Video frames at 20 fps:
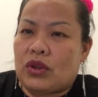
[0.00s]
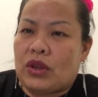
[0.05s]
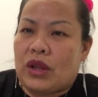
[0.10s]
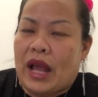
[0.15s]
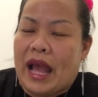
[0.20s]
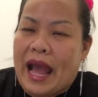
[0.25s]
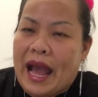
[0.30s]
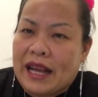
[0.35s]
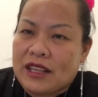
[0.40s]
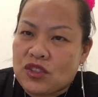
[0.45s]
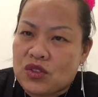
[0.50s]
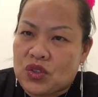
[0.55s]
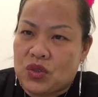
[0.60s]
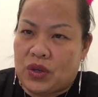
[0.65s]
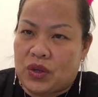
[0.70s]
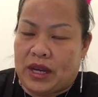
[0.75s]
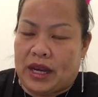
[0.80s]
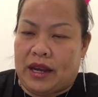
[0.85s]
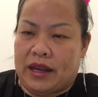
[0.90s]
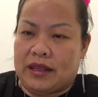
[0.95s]
ask you
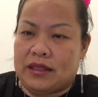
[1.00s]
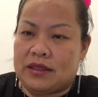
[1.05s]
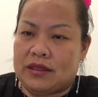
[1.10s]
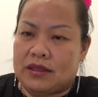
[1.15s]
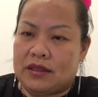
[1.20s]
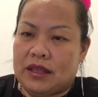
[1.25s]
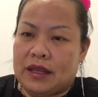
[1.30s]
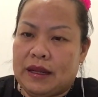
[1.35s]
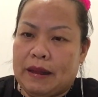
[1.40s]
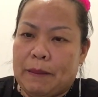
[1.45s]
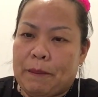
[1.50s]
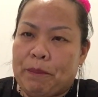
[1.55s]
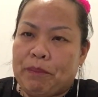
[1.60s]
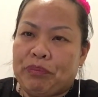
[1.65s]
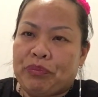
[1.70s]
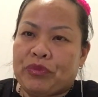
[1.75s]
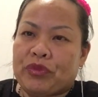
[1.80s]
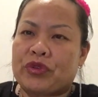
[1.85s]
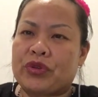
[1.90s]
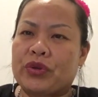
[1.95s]
guys
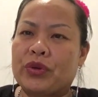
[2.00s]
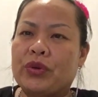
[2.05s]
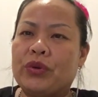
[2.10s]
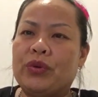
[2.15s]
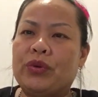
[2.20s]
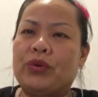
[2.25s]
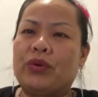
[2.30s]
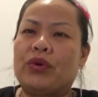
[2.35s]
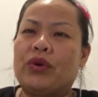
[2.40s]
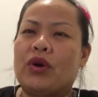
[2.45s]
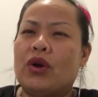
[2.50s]
to